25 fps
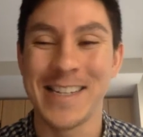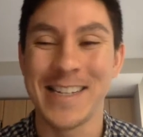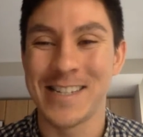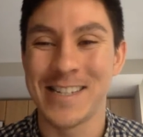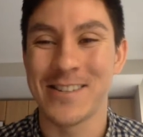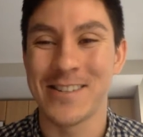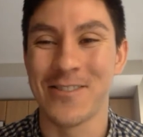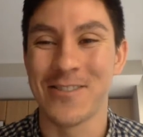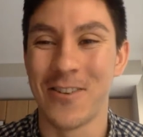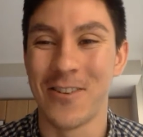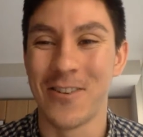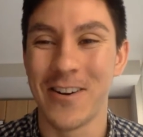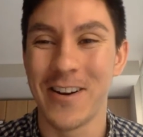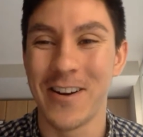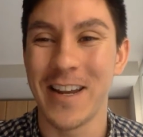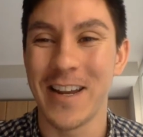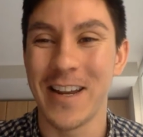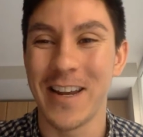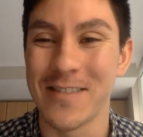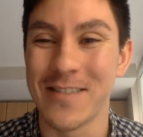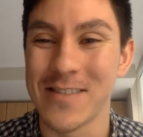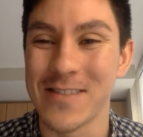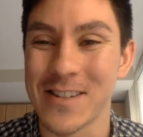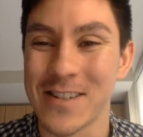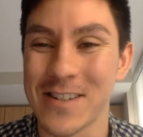Sorry,
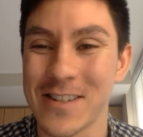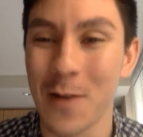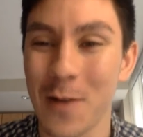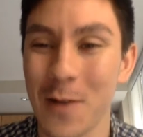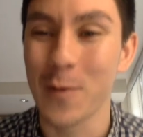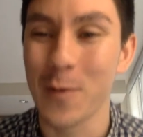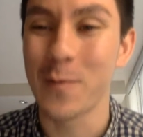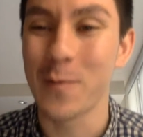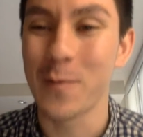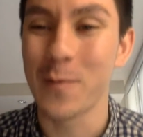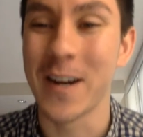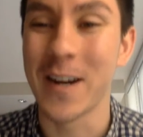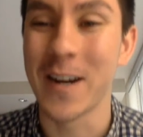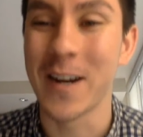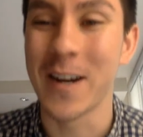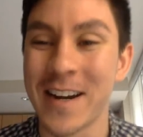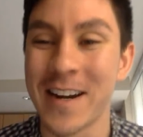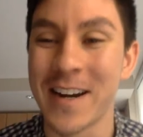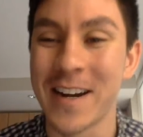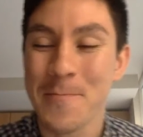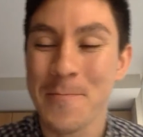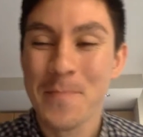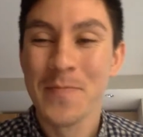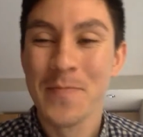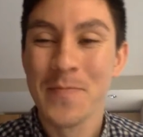I was not prepared
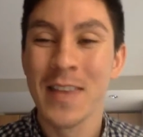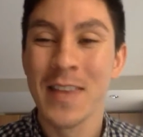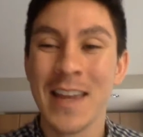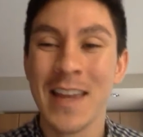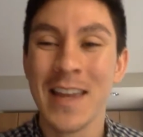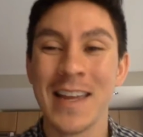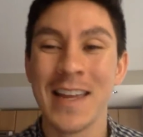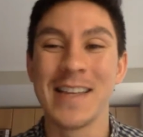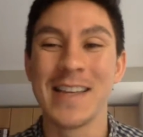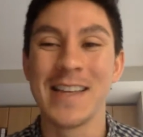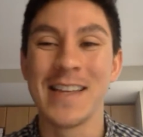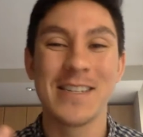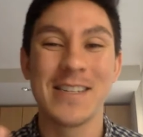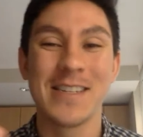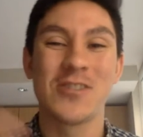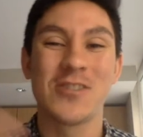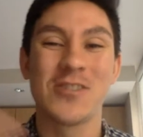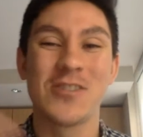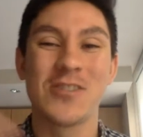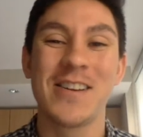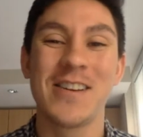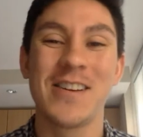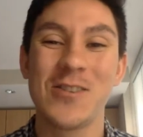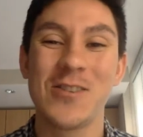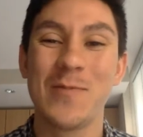there. This is
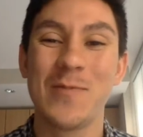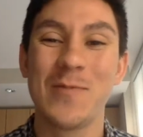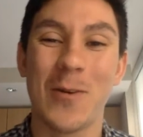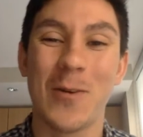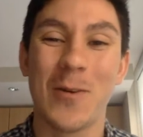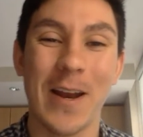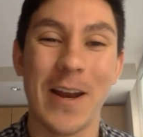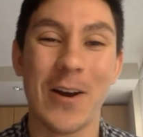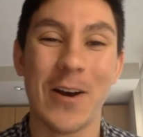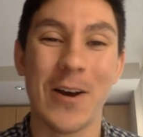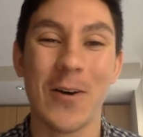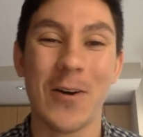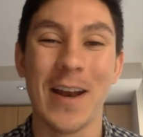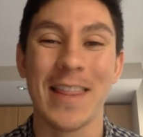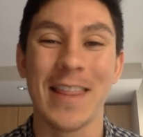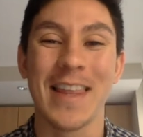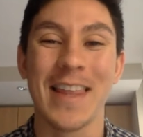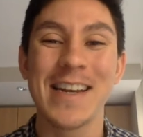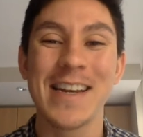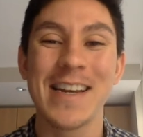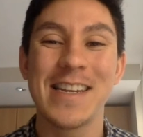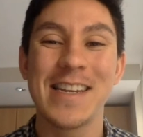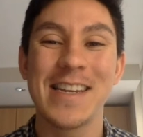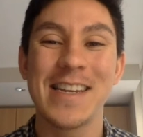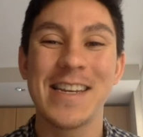Train 2.0, and I'd
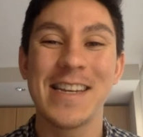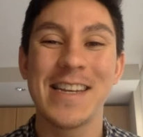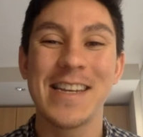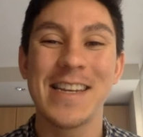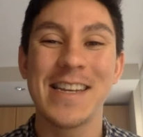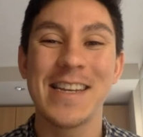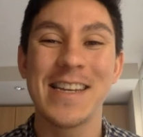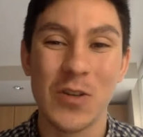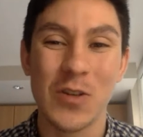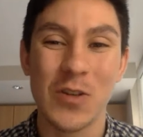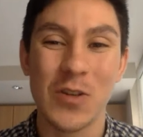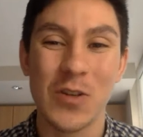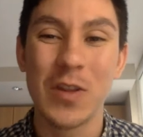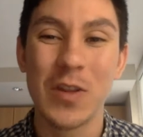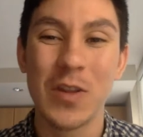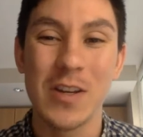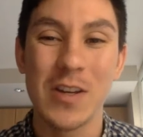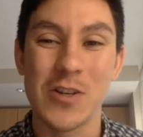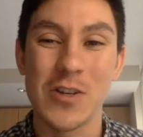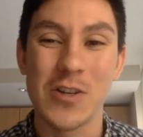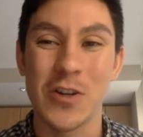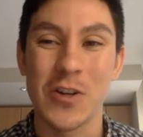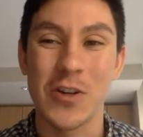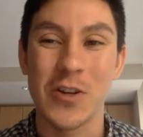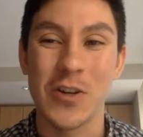like to introduce you to this
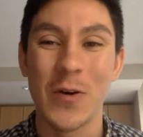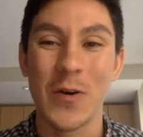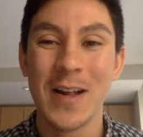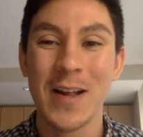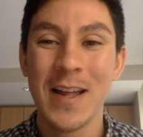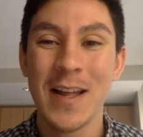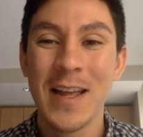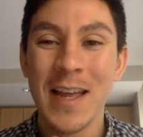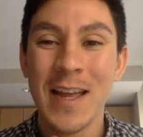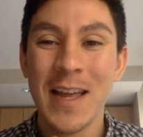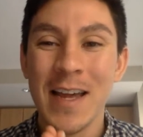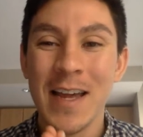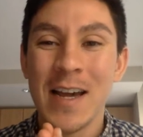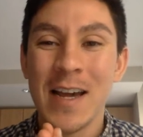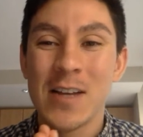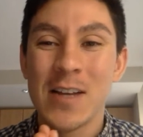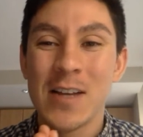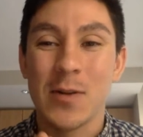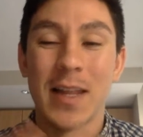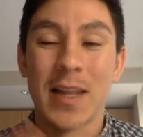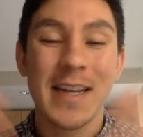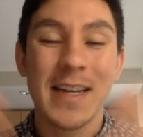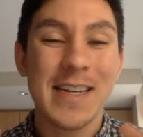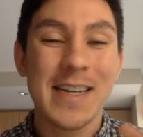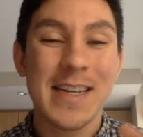show
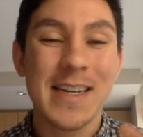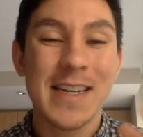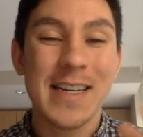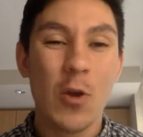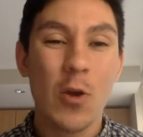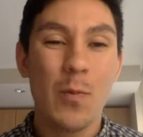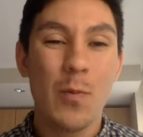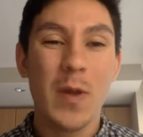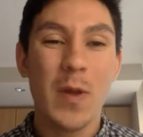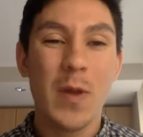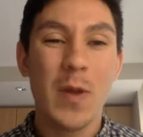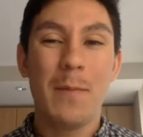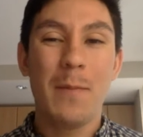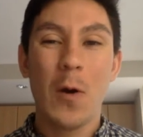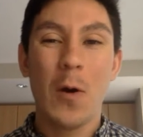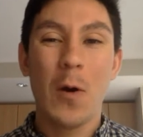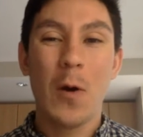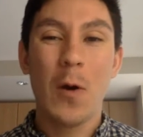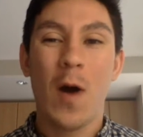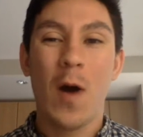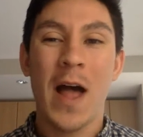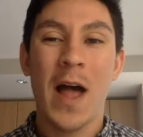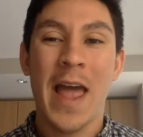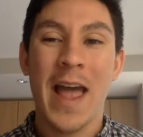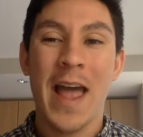so I'd like to tell you a bit about
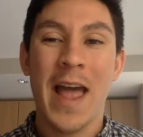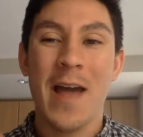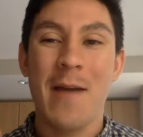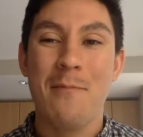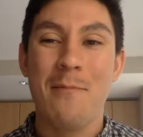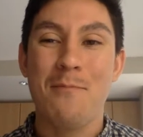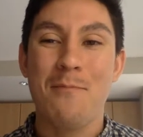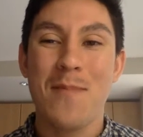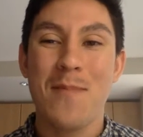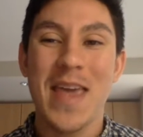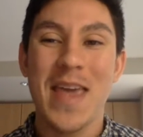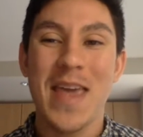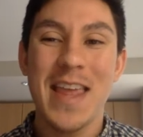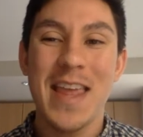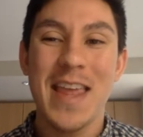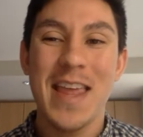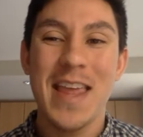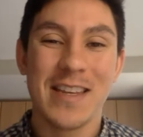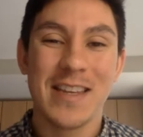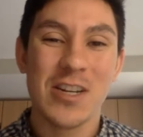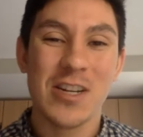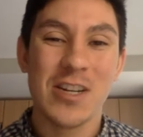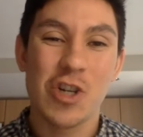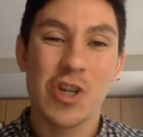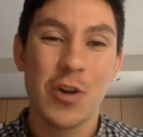why I made
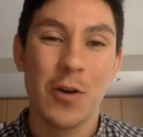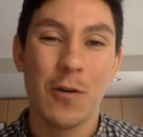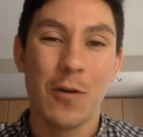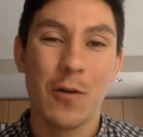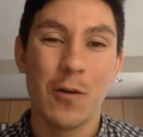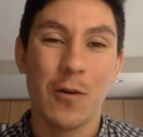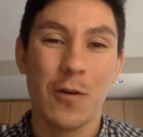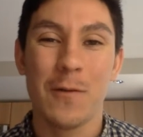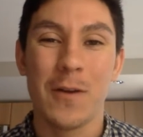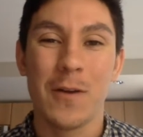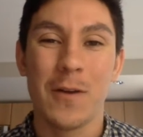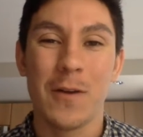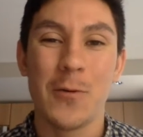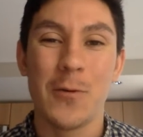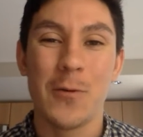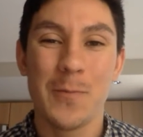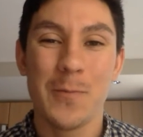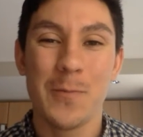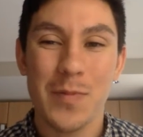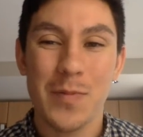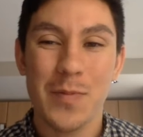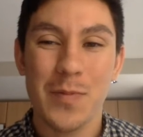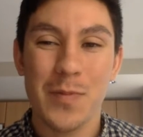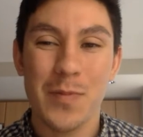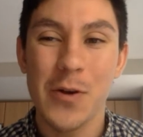this show for
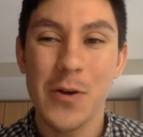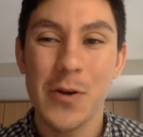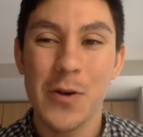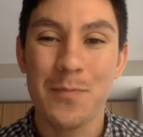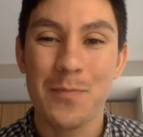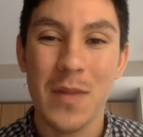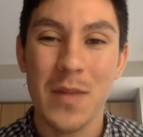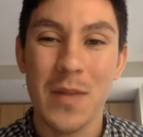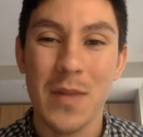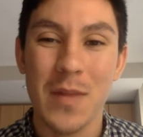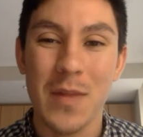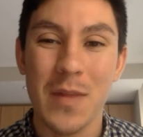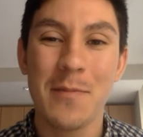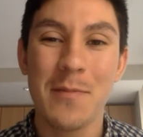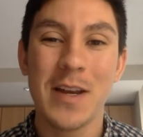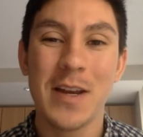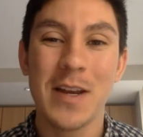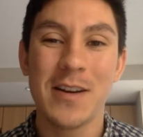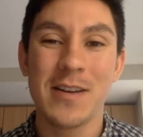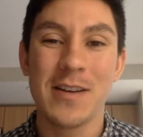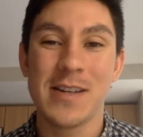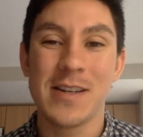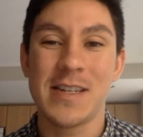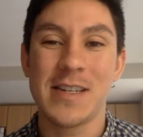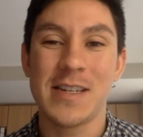you. So I'm
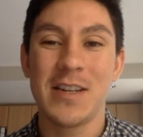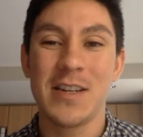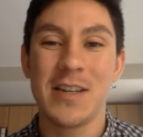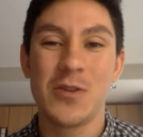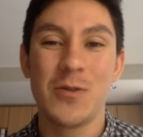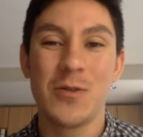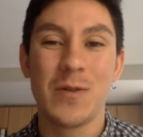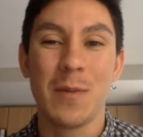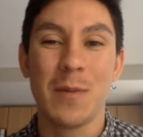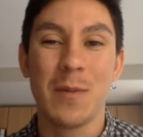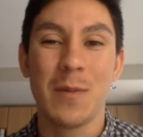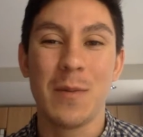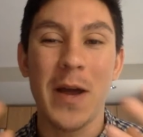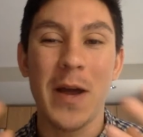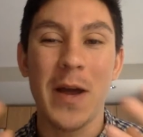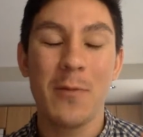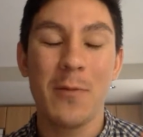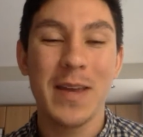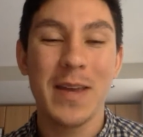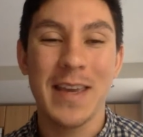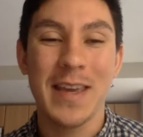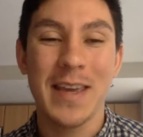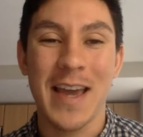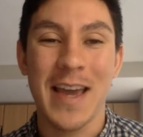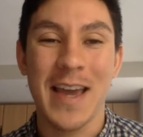here to teach you the
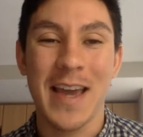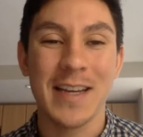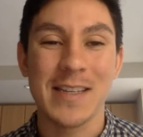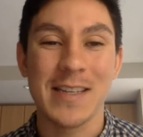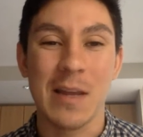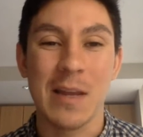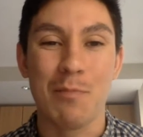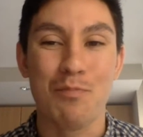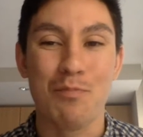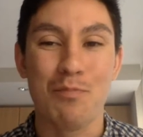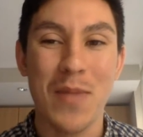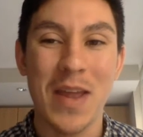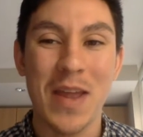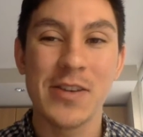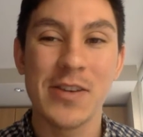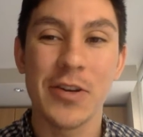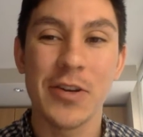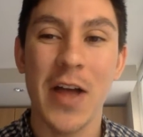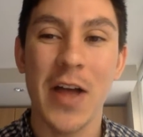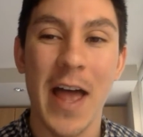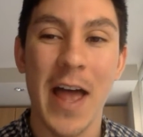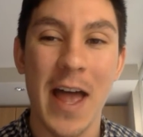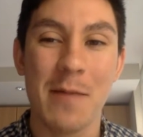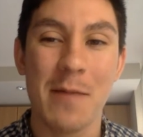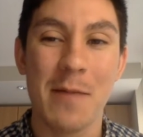biomechanics and mental
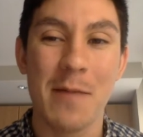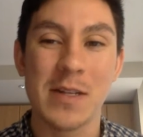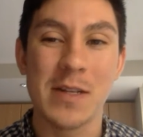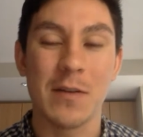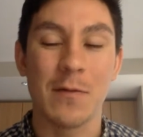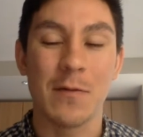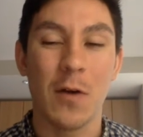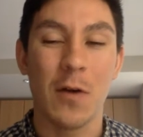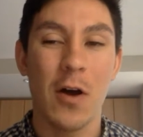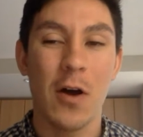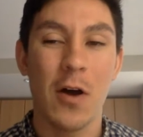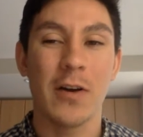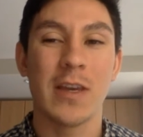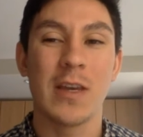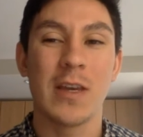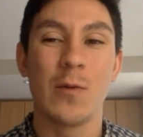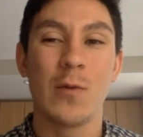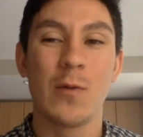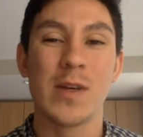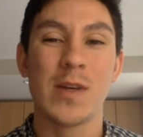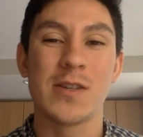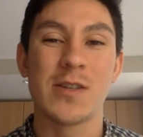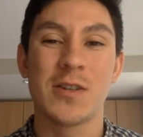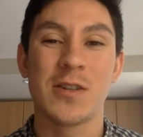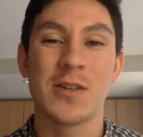habits of hockey
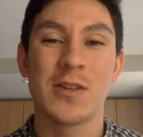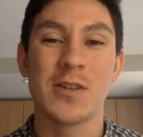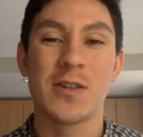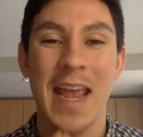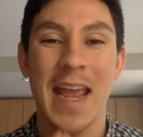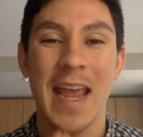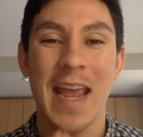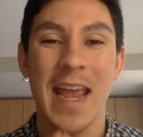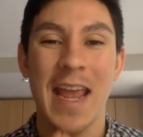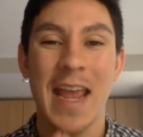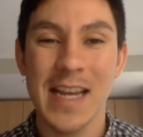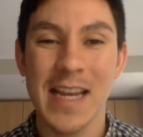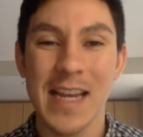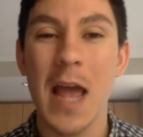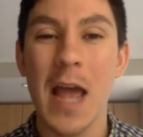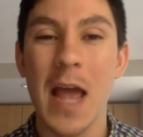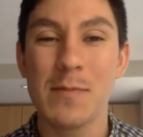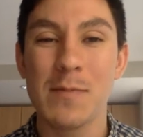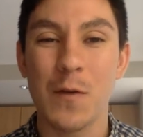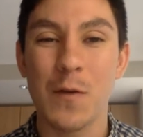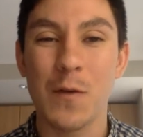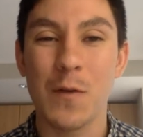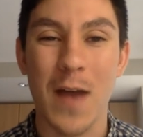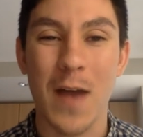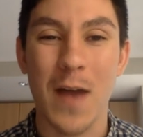wizards 10
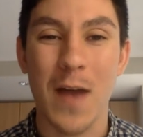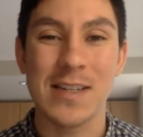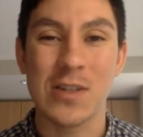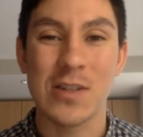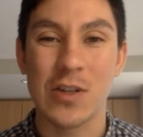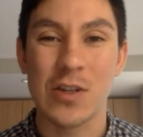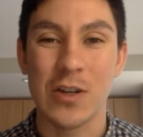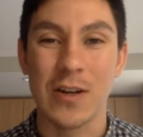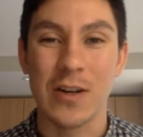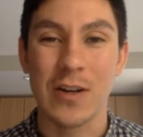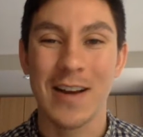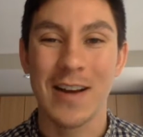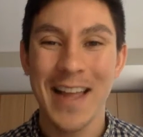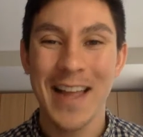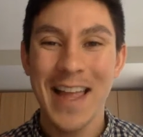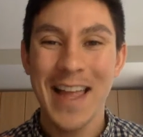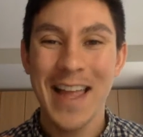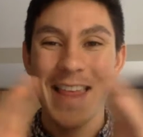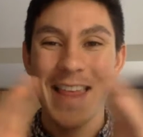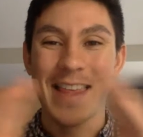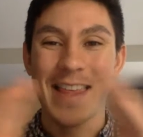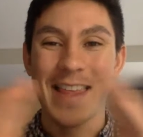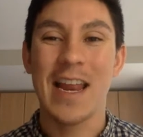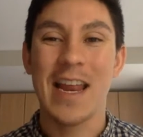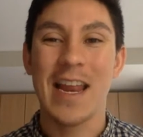times faster
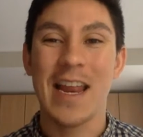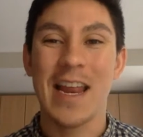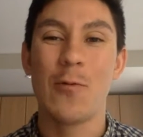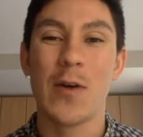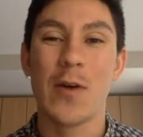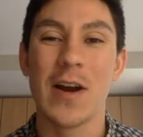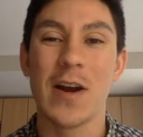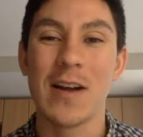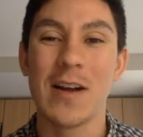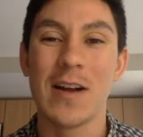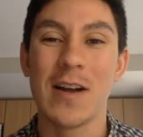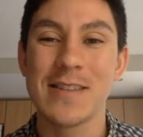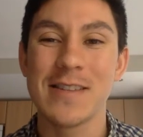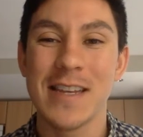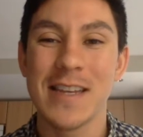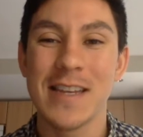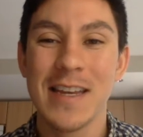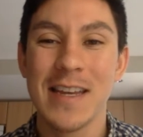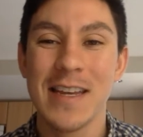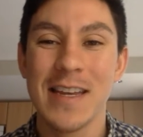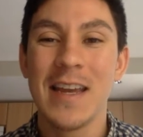than anywhere else.